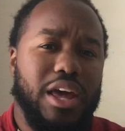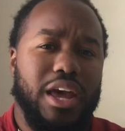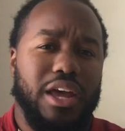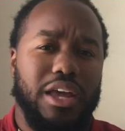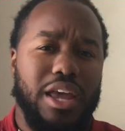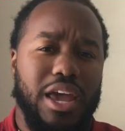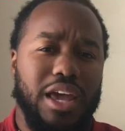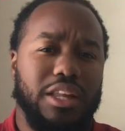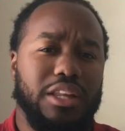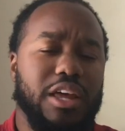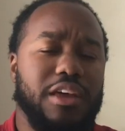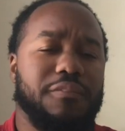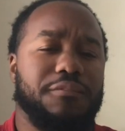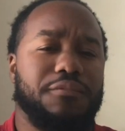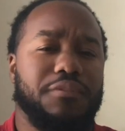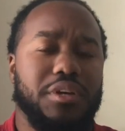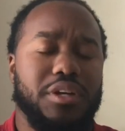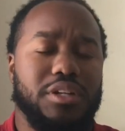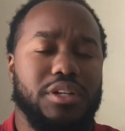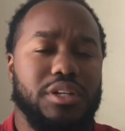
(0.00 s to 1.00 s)
at LA
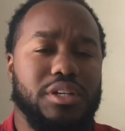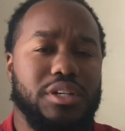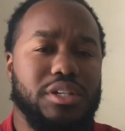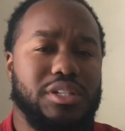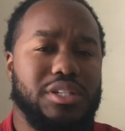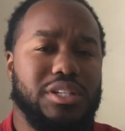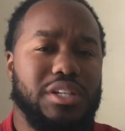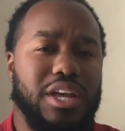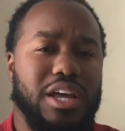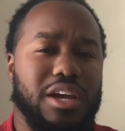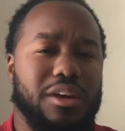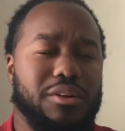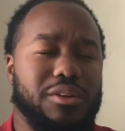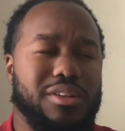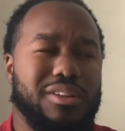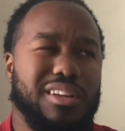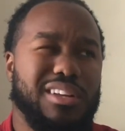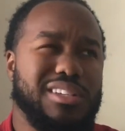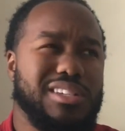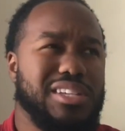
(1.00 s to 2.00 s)
Fitness
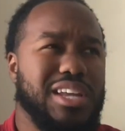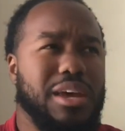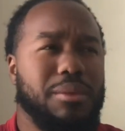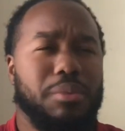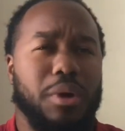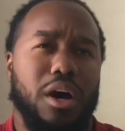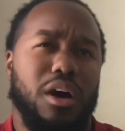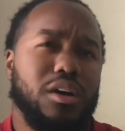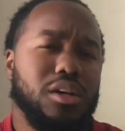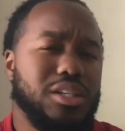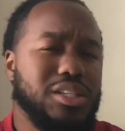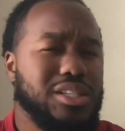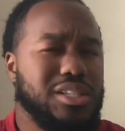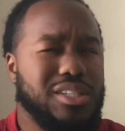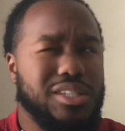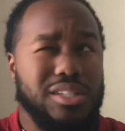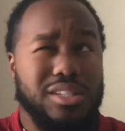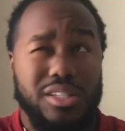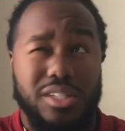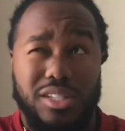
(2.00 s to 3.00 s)
at, say, about
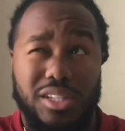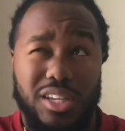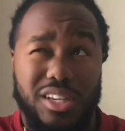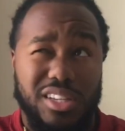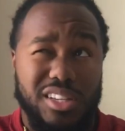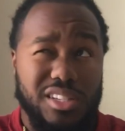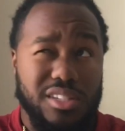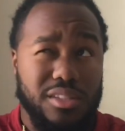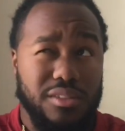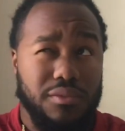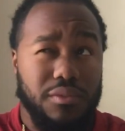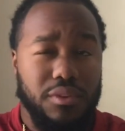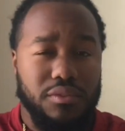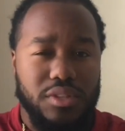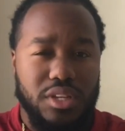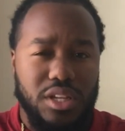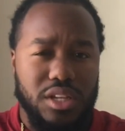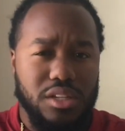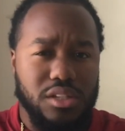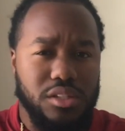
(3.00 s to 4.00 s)

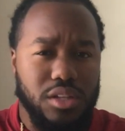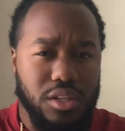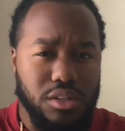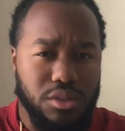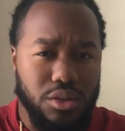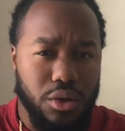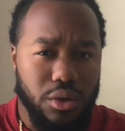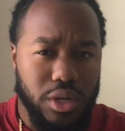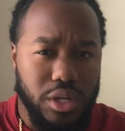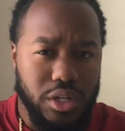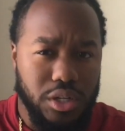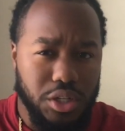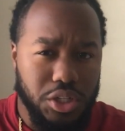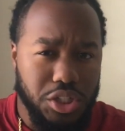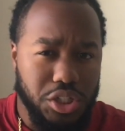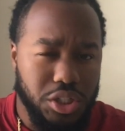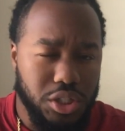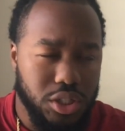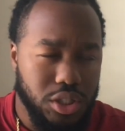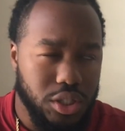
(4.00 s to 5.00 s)
6:15,
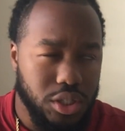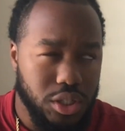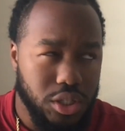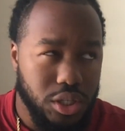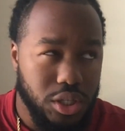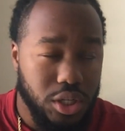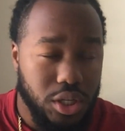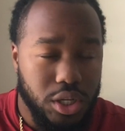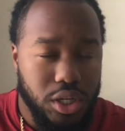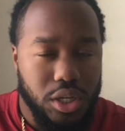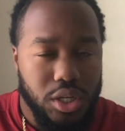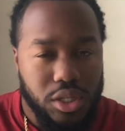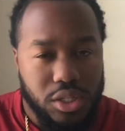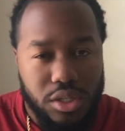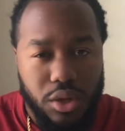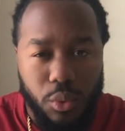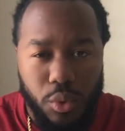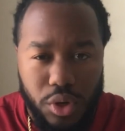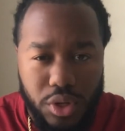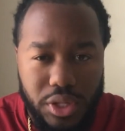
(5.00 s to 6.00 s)
6:30-ish,
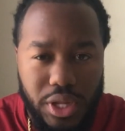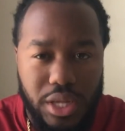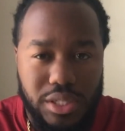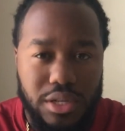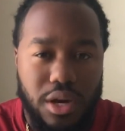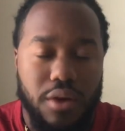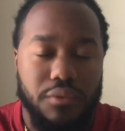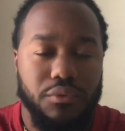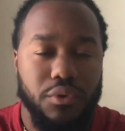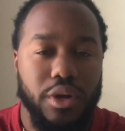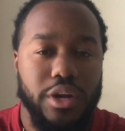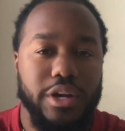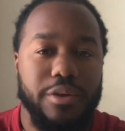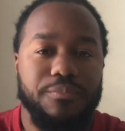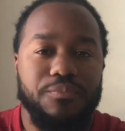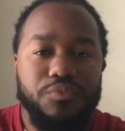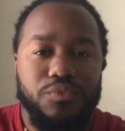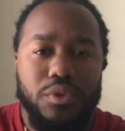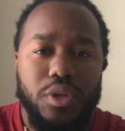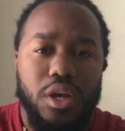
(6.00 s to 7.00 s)
somewhere in that time
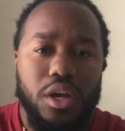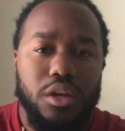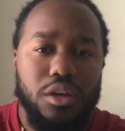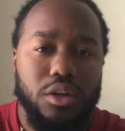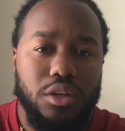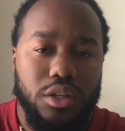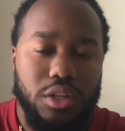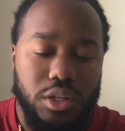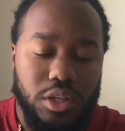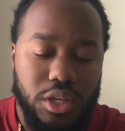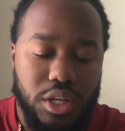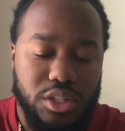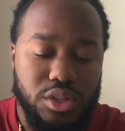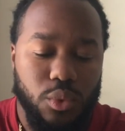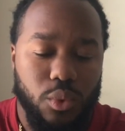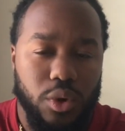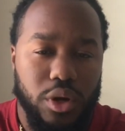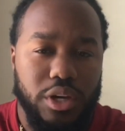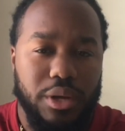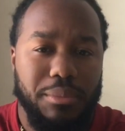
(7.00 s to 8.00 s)
frame. Get to
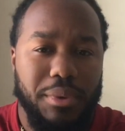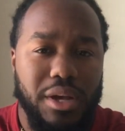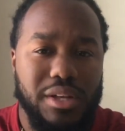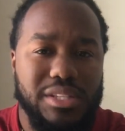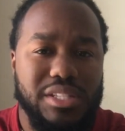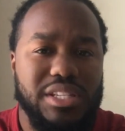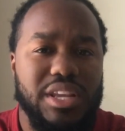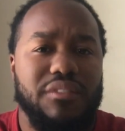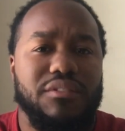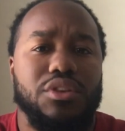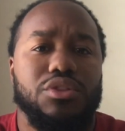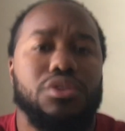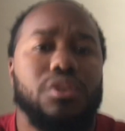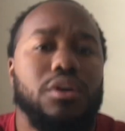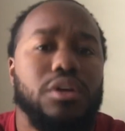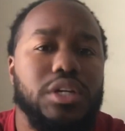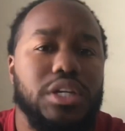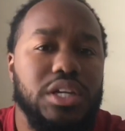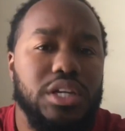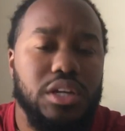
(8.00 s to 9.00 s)
work about
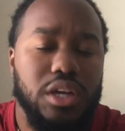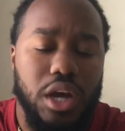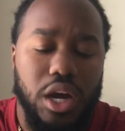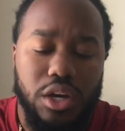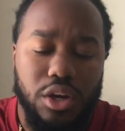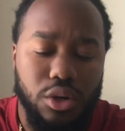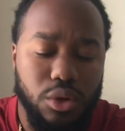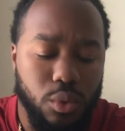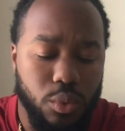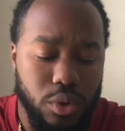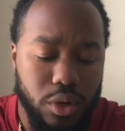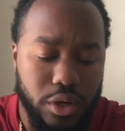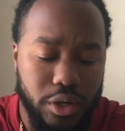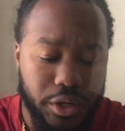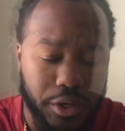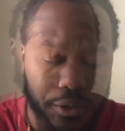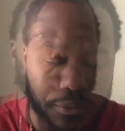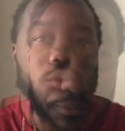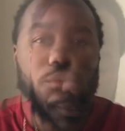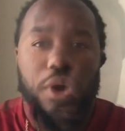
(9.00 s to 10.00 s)
7:30. I go to
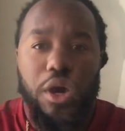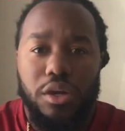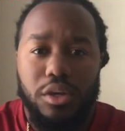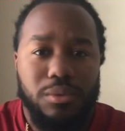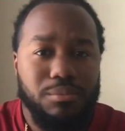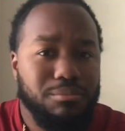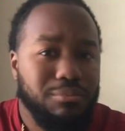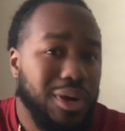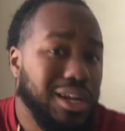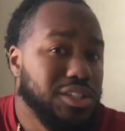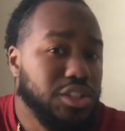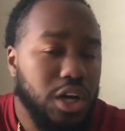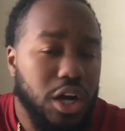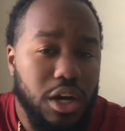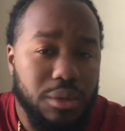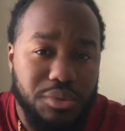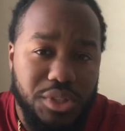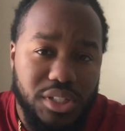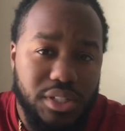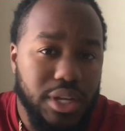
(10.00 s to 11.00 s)
work. I do work a
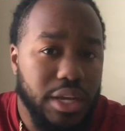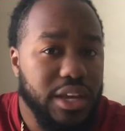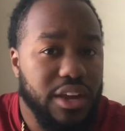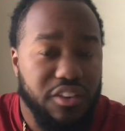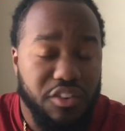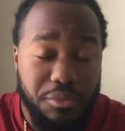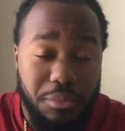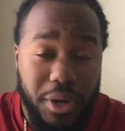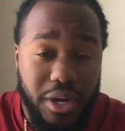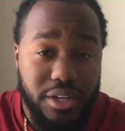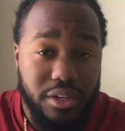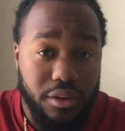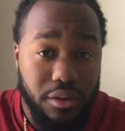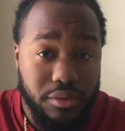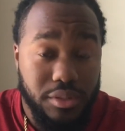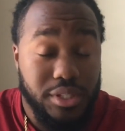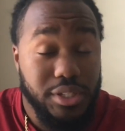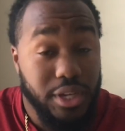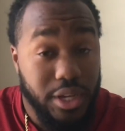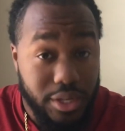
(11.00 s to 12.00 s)
job. I mean, we
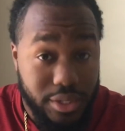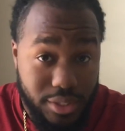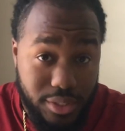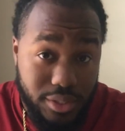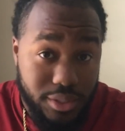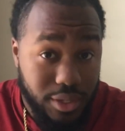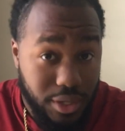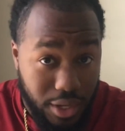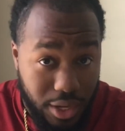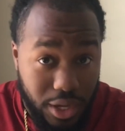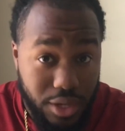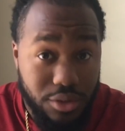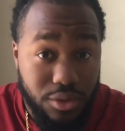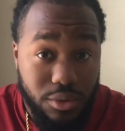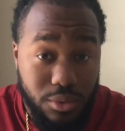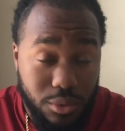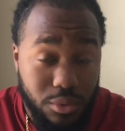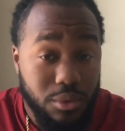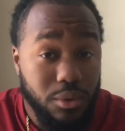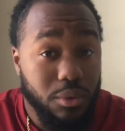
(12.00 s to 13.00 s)
do have to pay
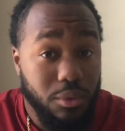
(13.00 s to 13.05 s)
bills,